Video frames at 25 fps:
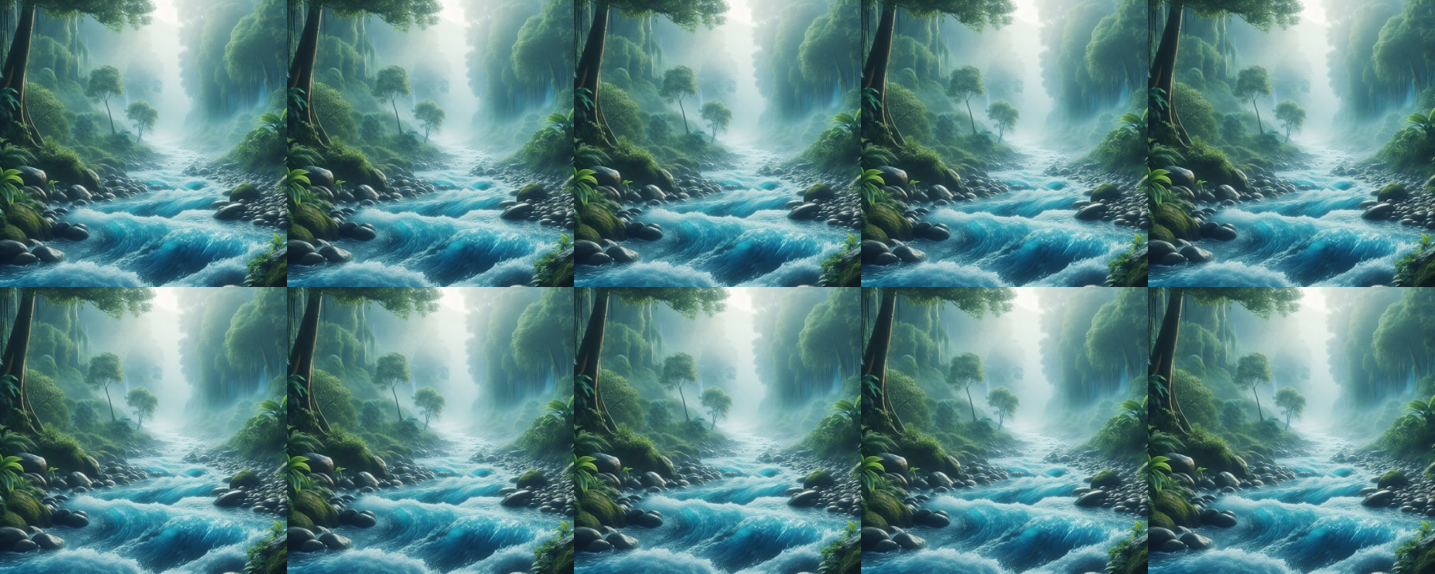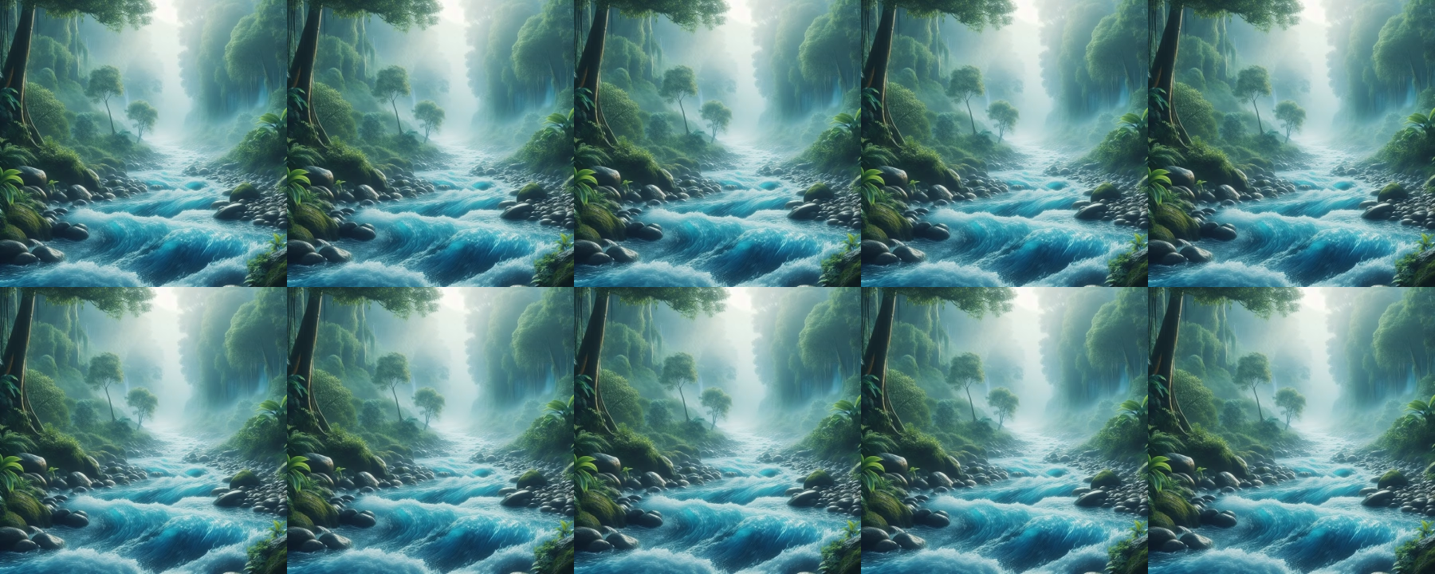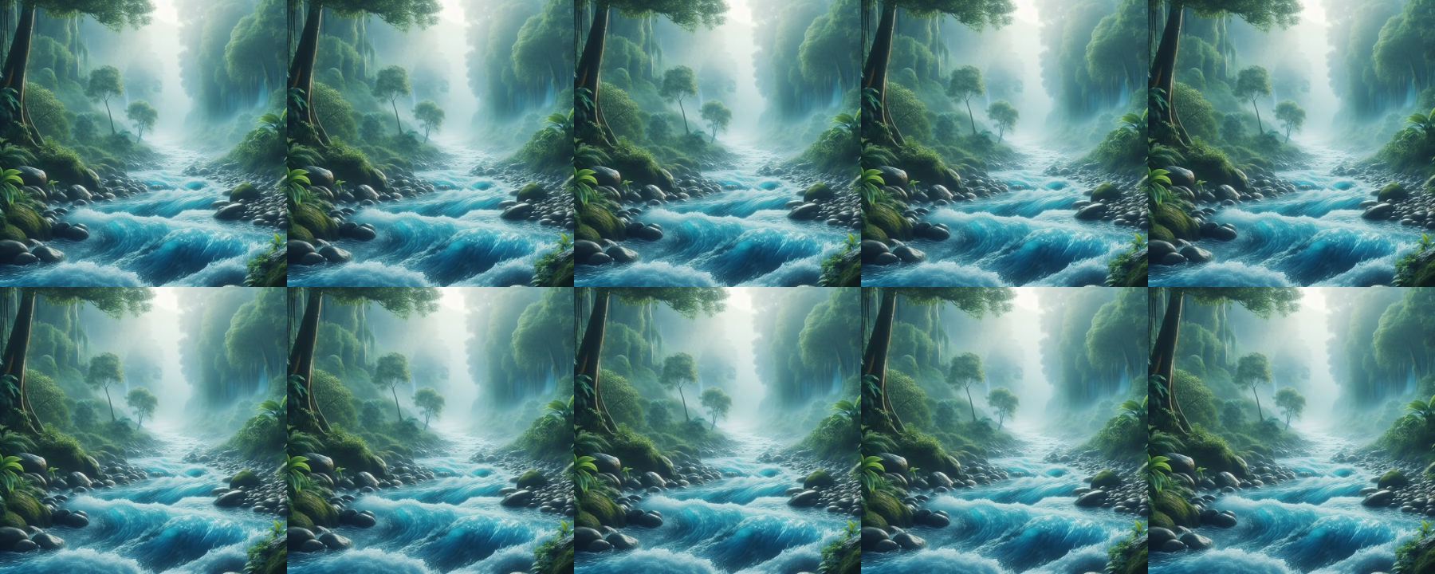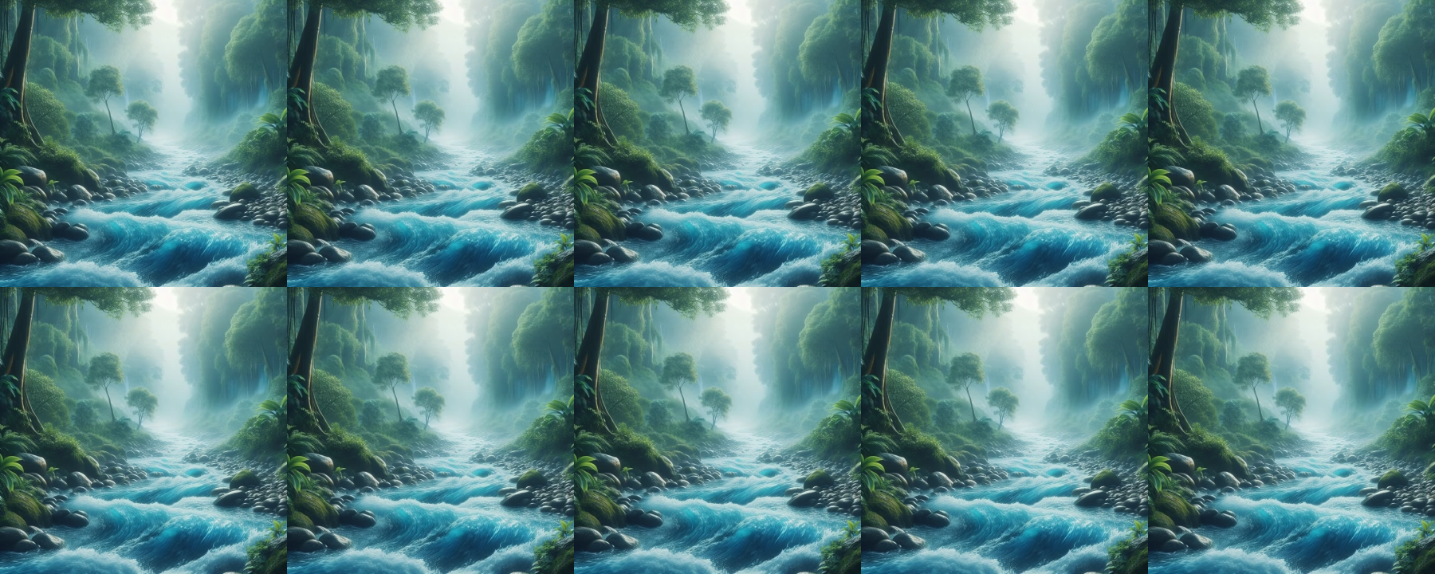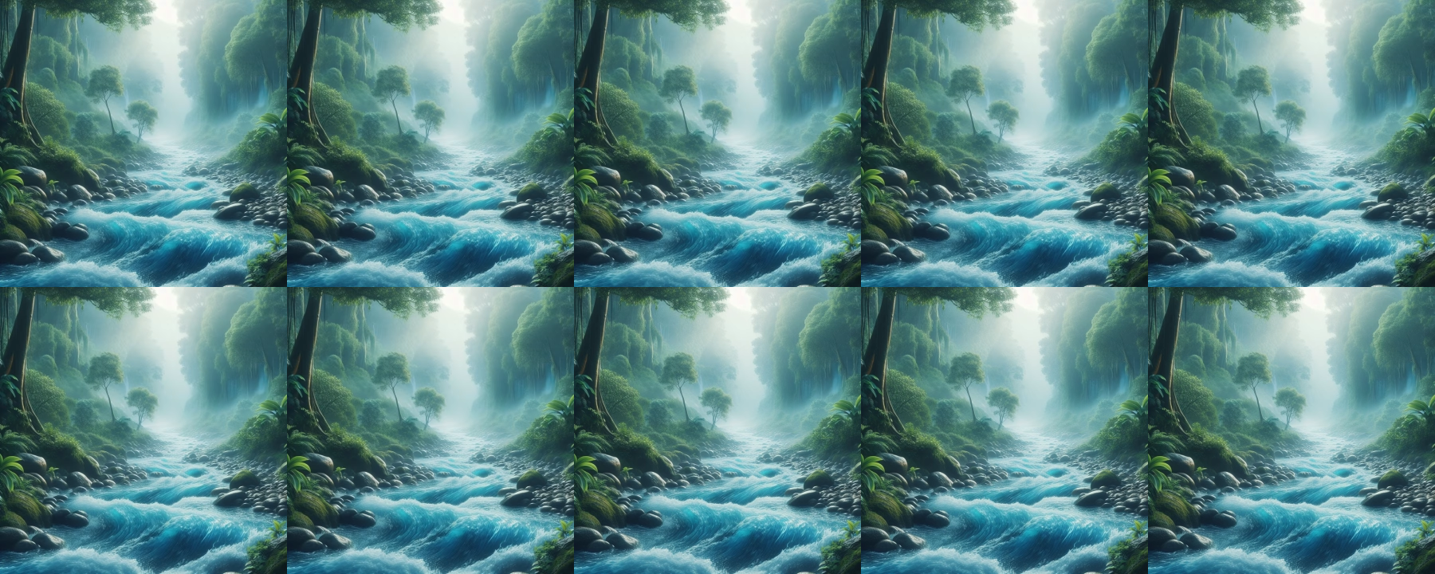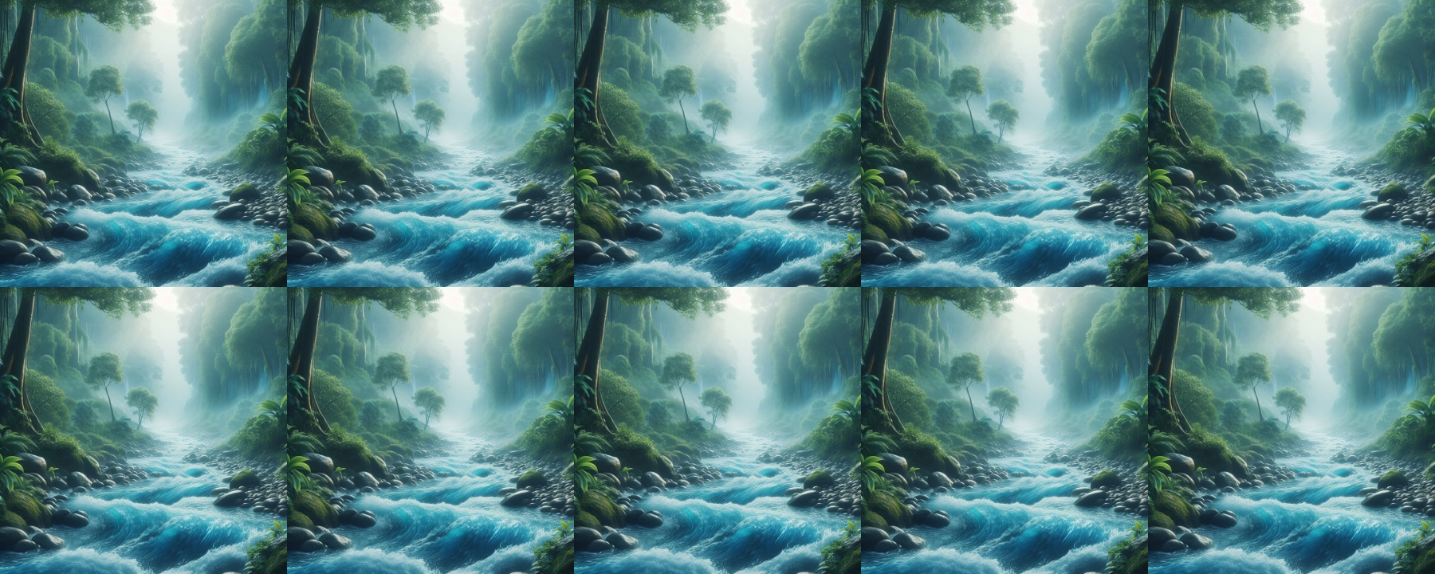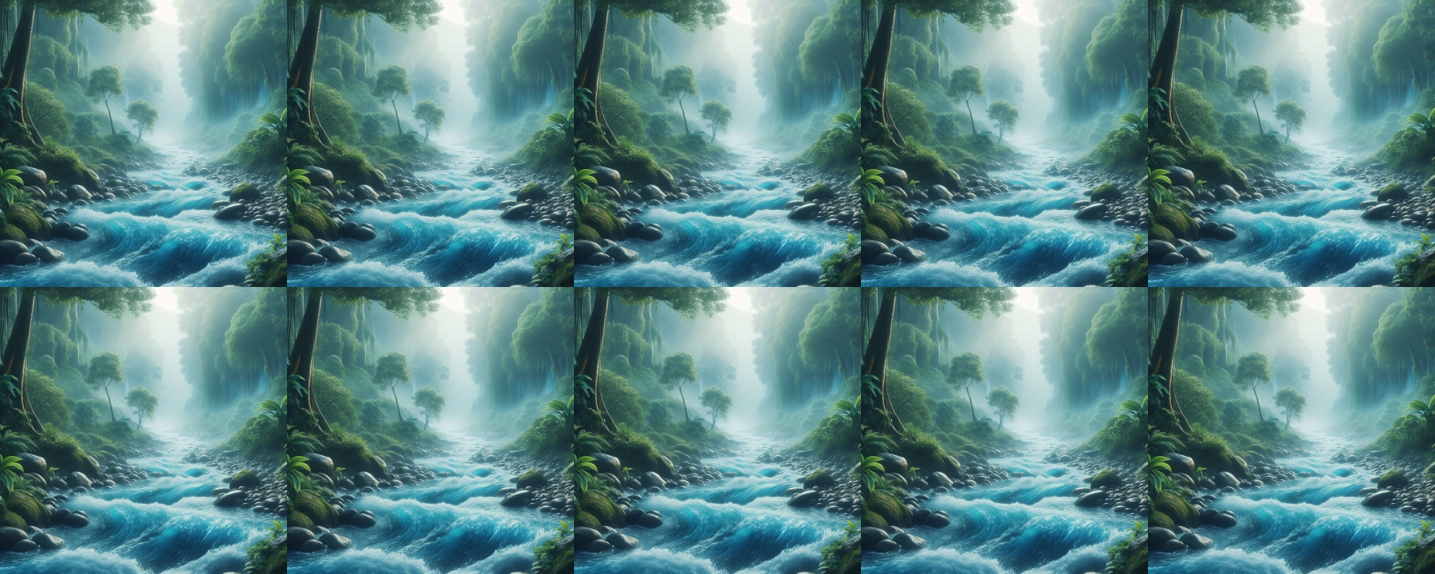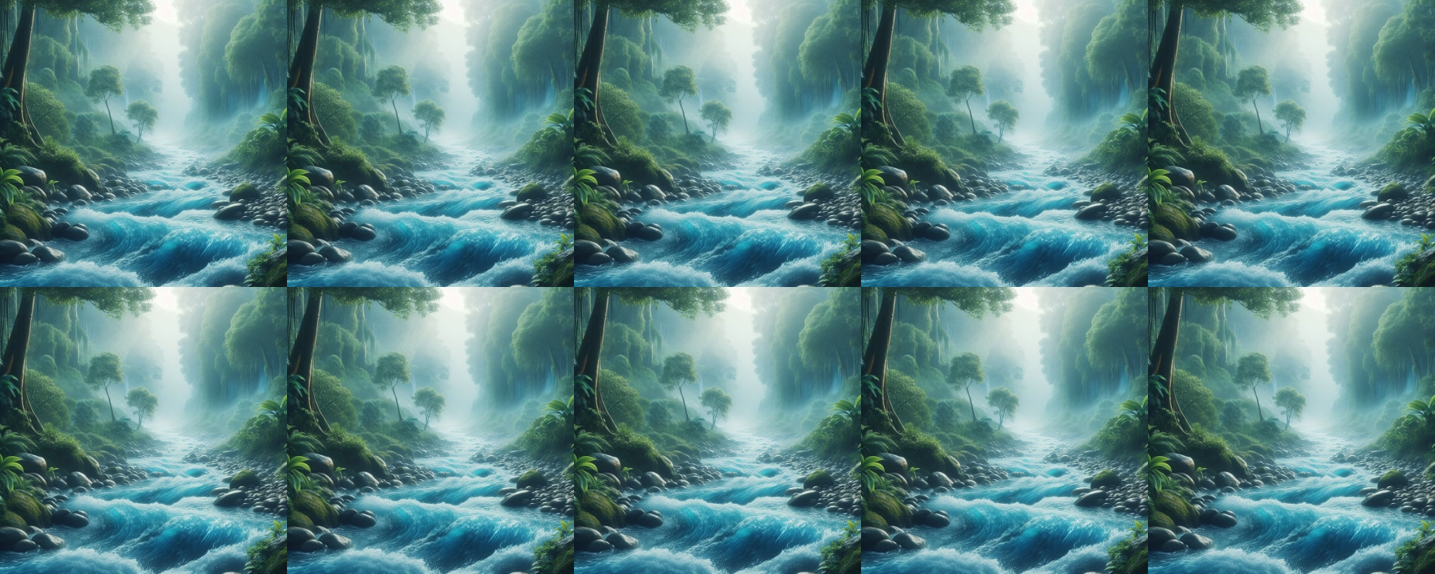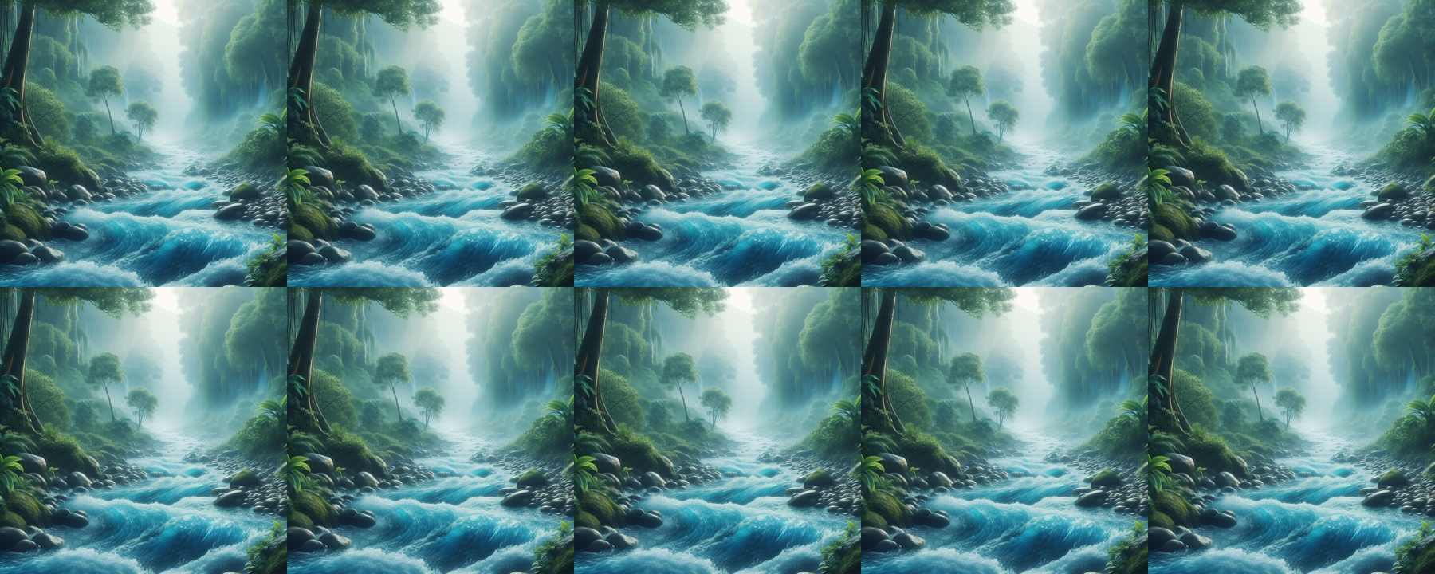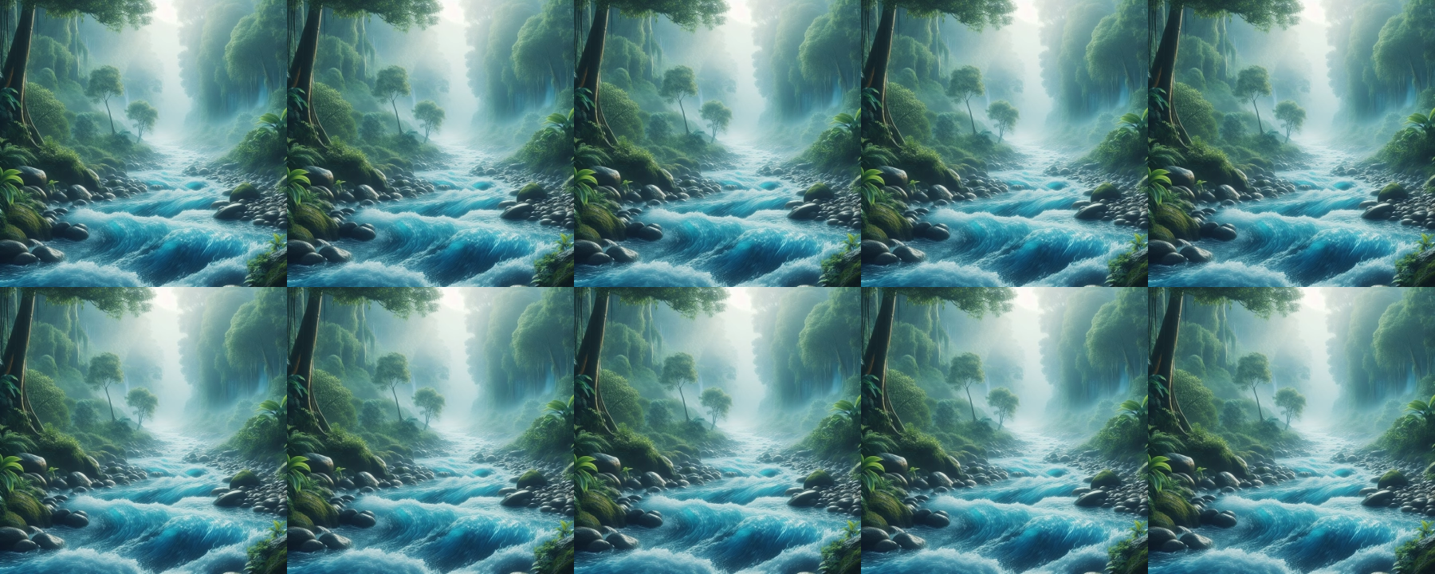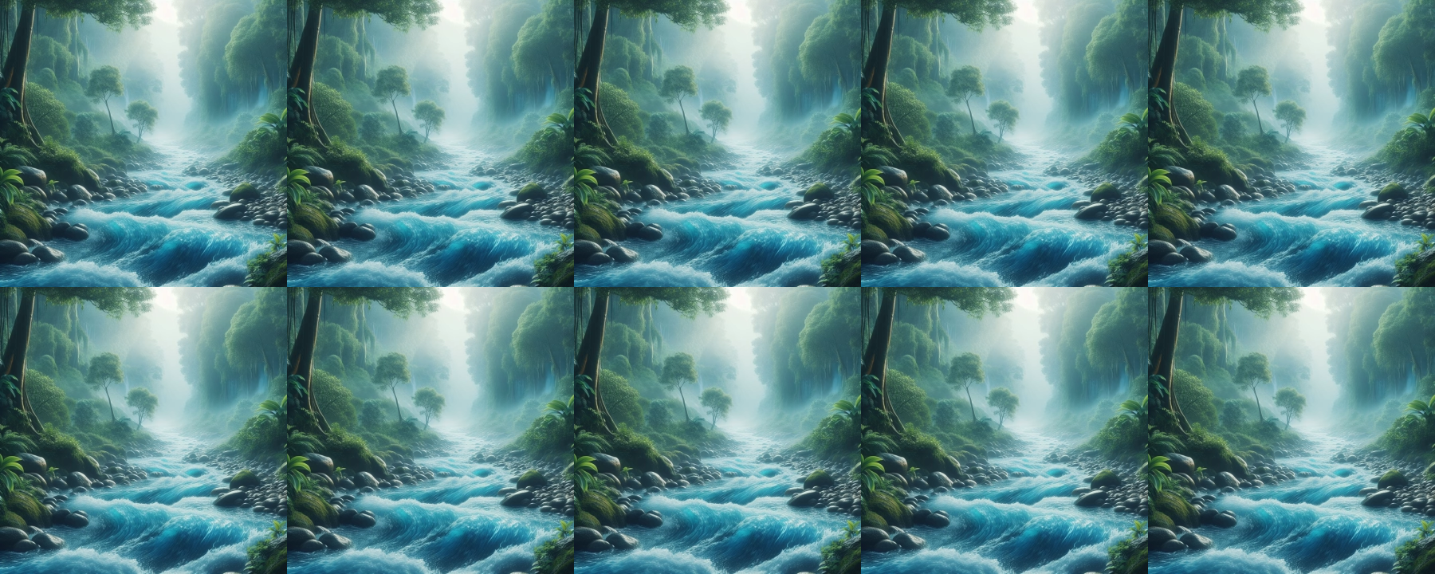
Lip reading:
No face is visible, so there are no lips to read.